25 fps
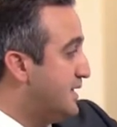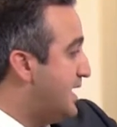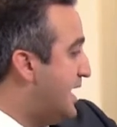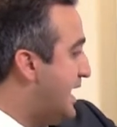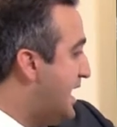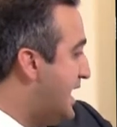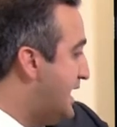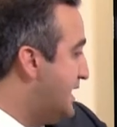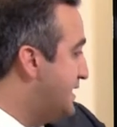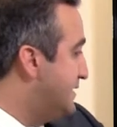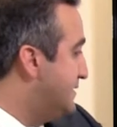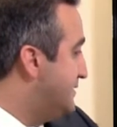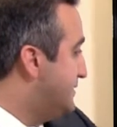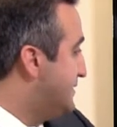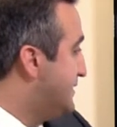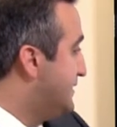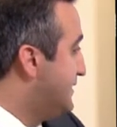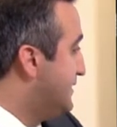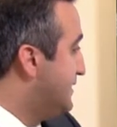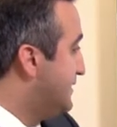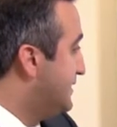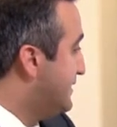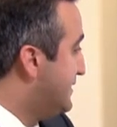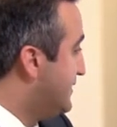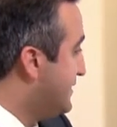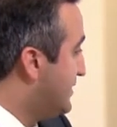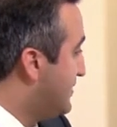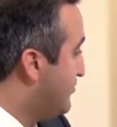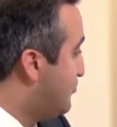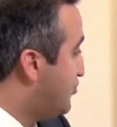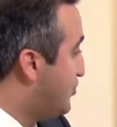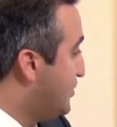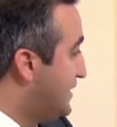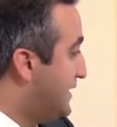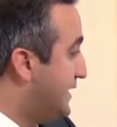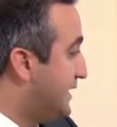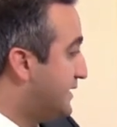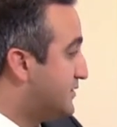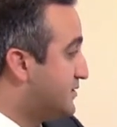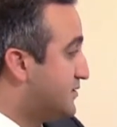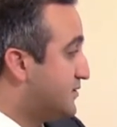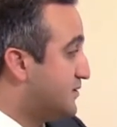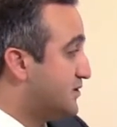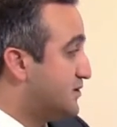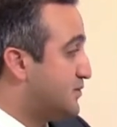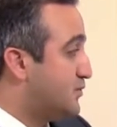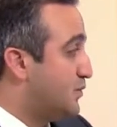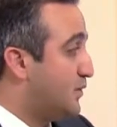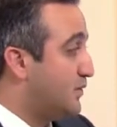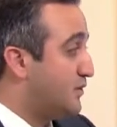And
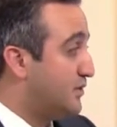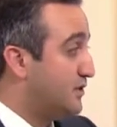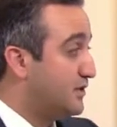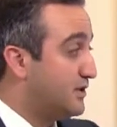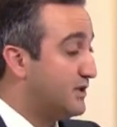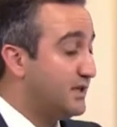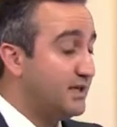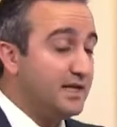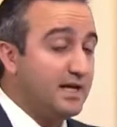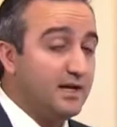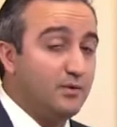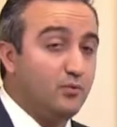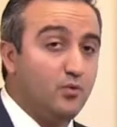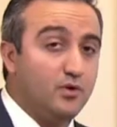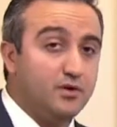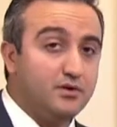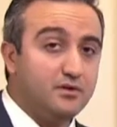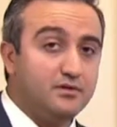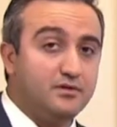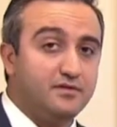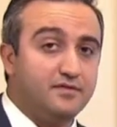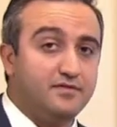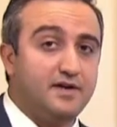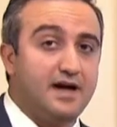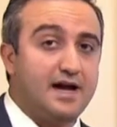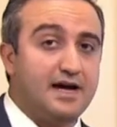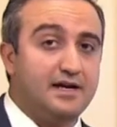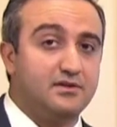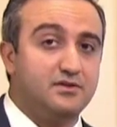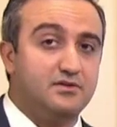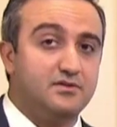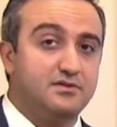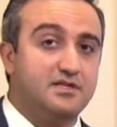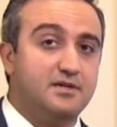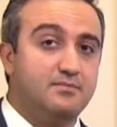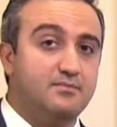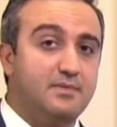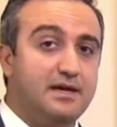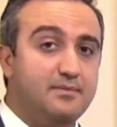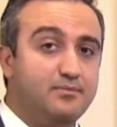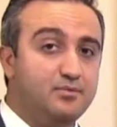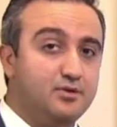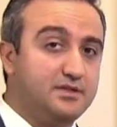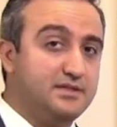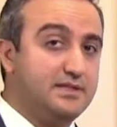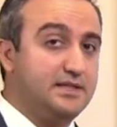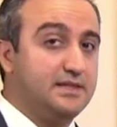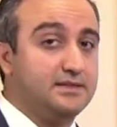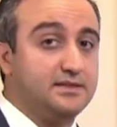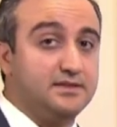predictors, we were looking at what are the factors that may
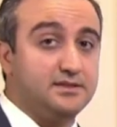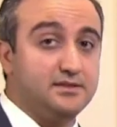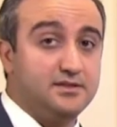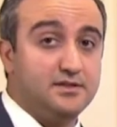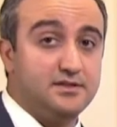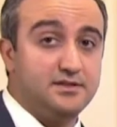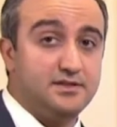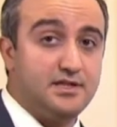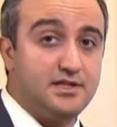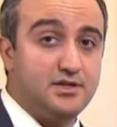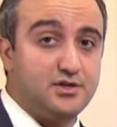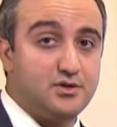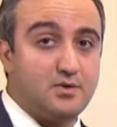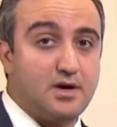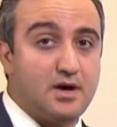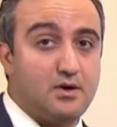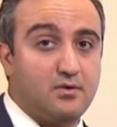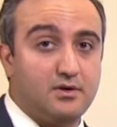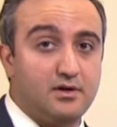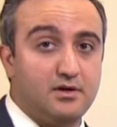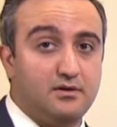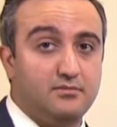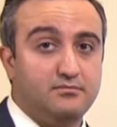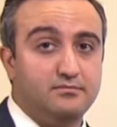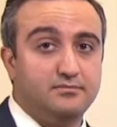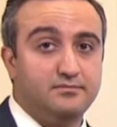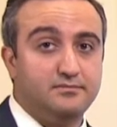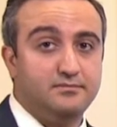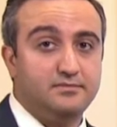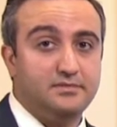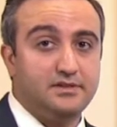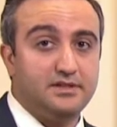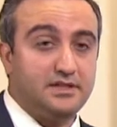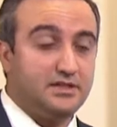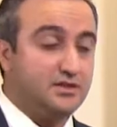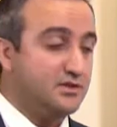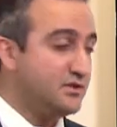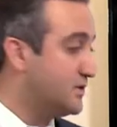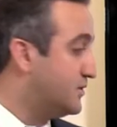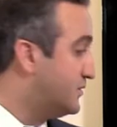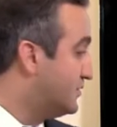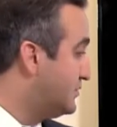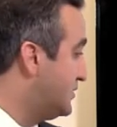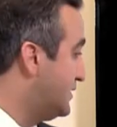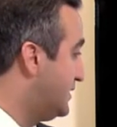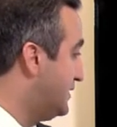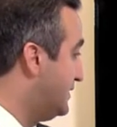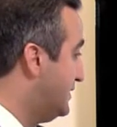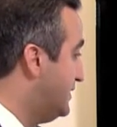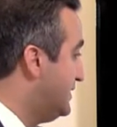predict a good seizure outcome in these
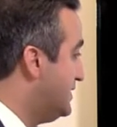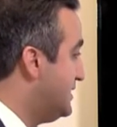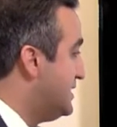children.